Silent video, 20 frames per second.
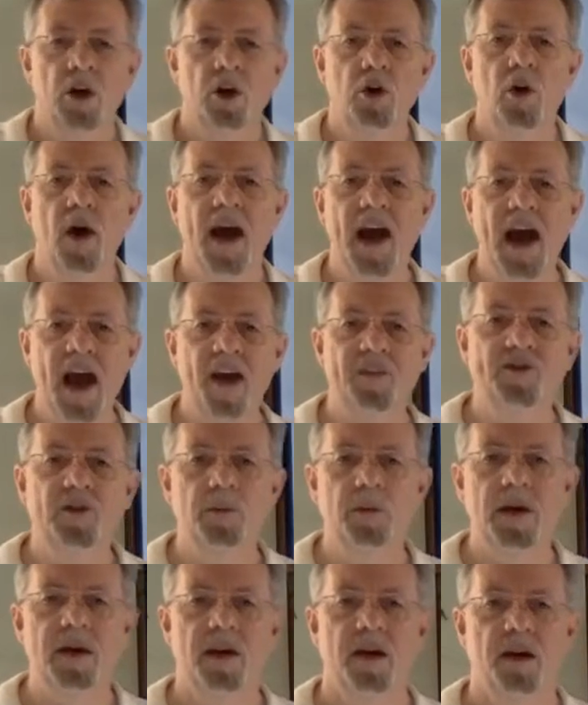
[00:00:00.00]
You have to
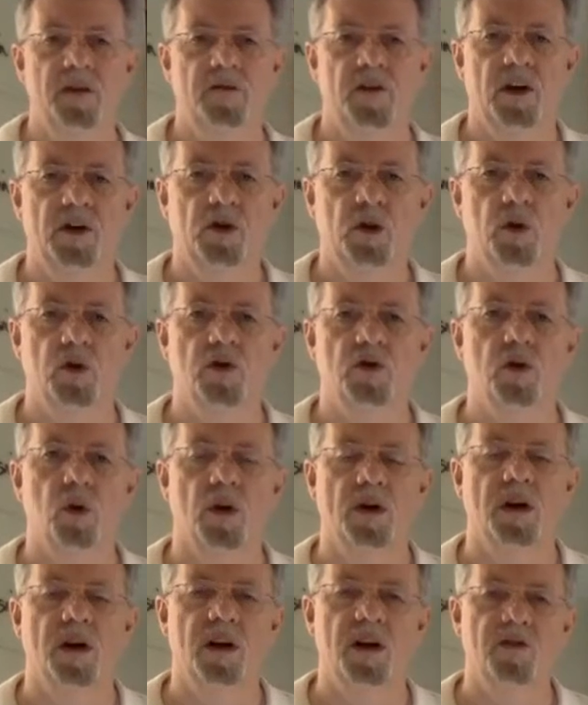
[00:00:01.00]
be an individual who is
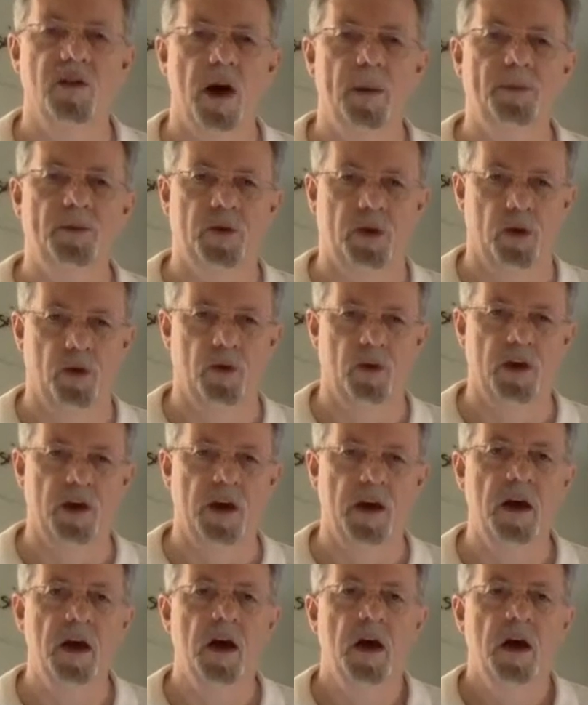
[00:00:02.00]
going to live up to
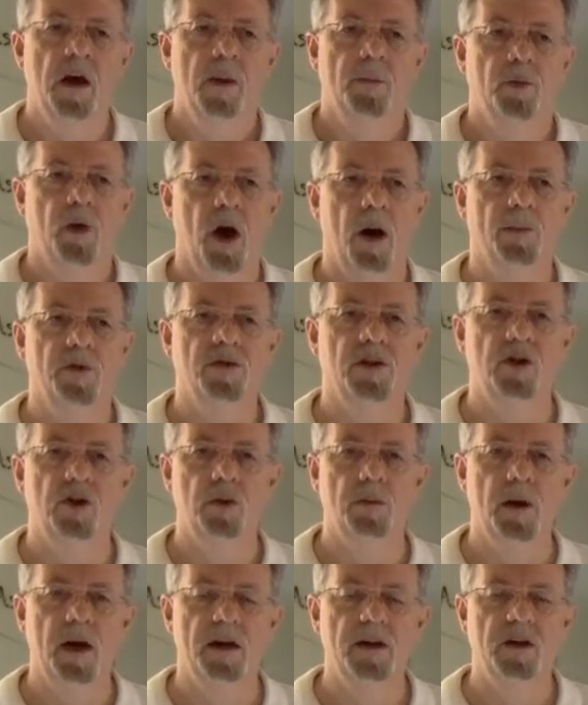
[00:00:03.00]
the promise that
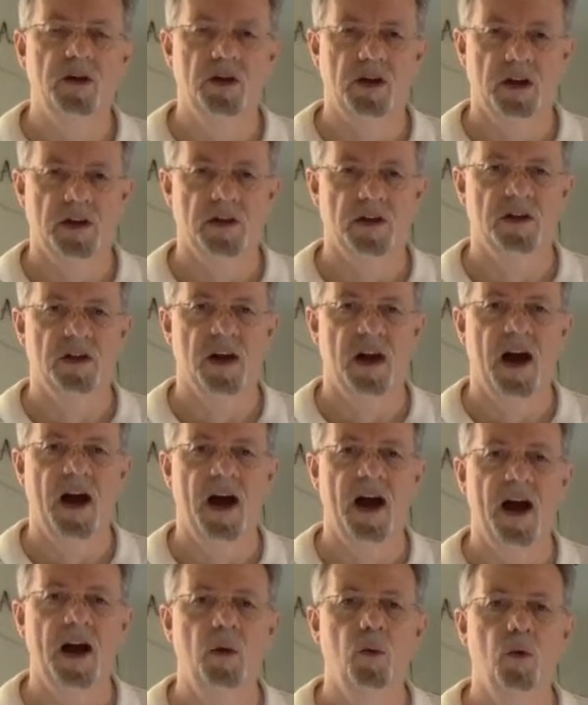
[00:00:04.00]
you made to Jesus that
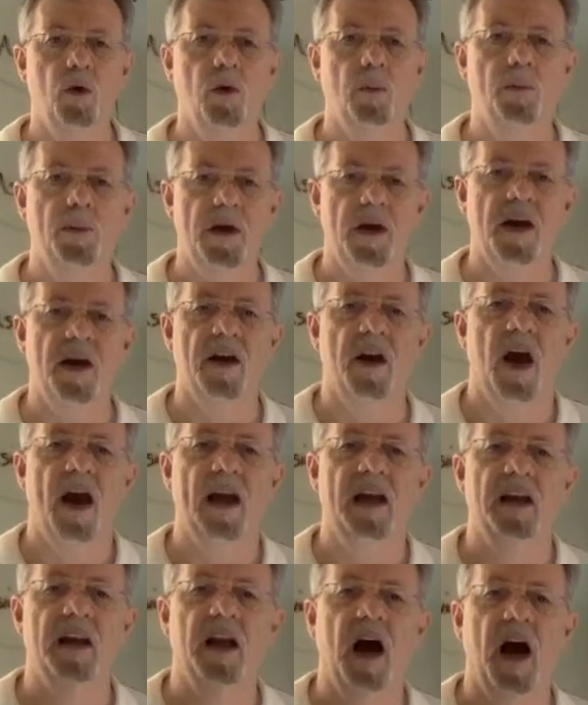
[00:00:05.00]
I will be an,
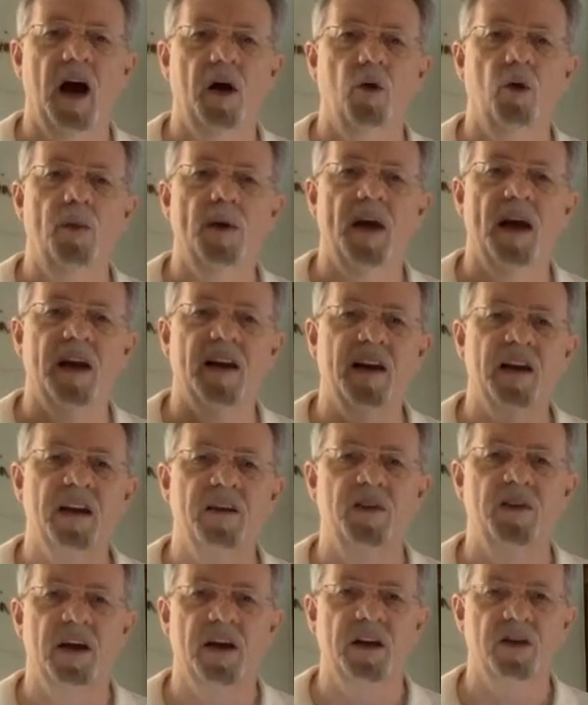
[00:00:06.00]
a I will be a
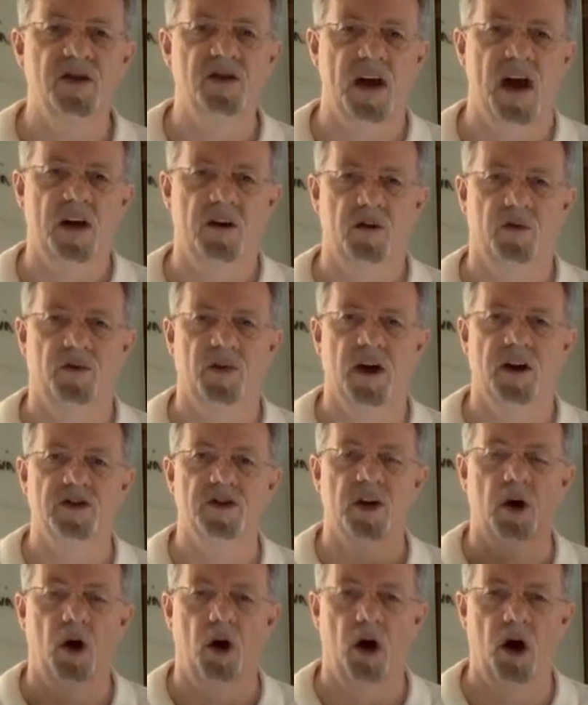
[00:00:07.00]
living sacrifice,
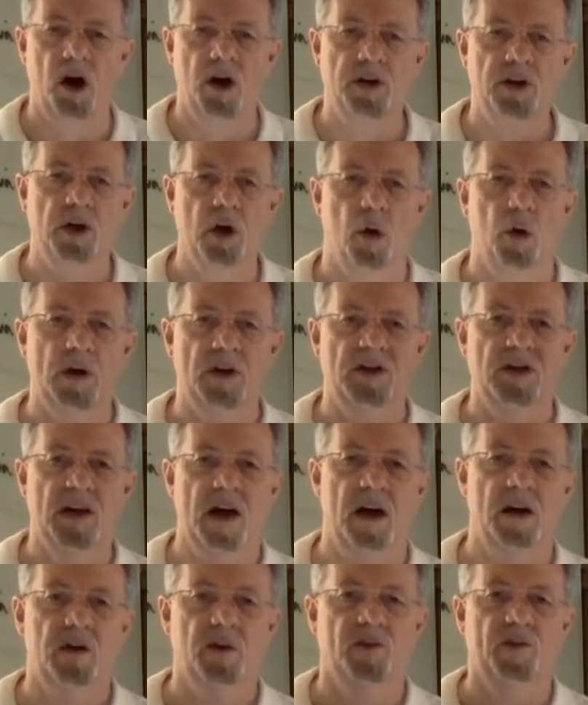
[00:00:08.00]
an ongoing
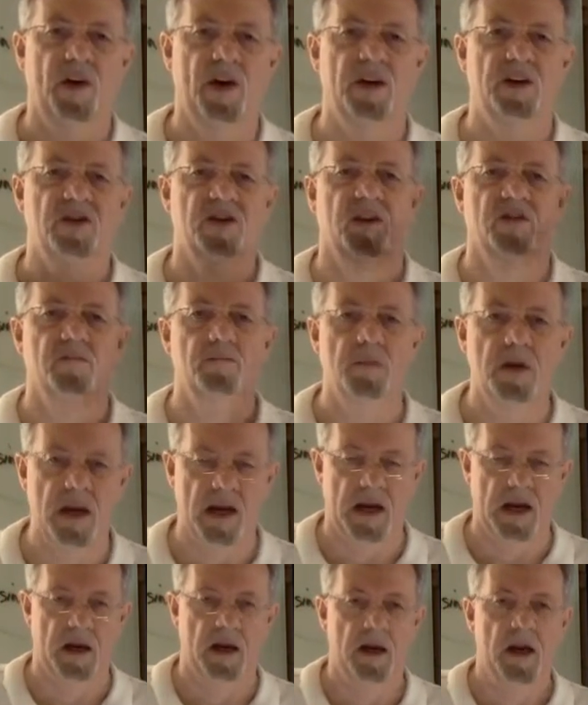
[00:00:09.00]
sacrifice of
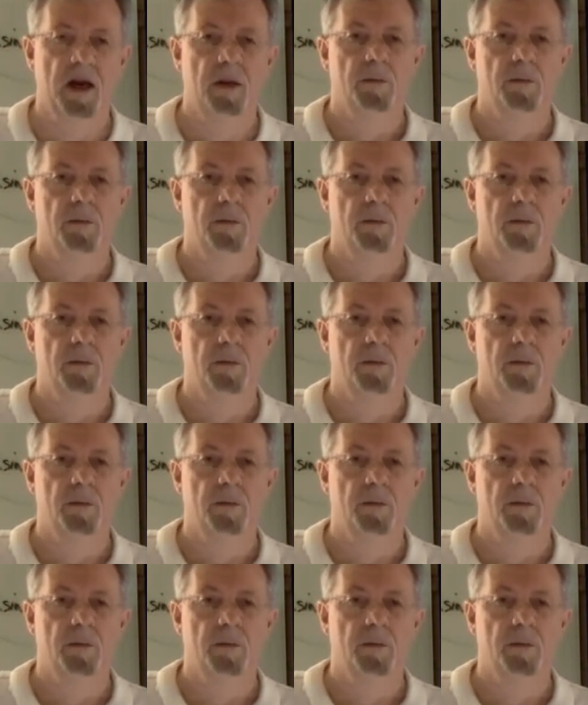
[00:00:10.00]
me.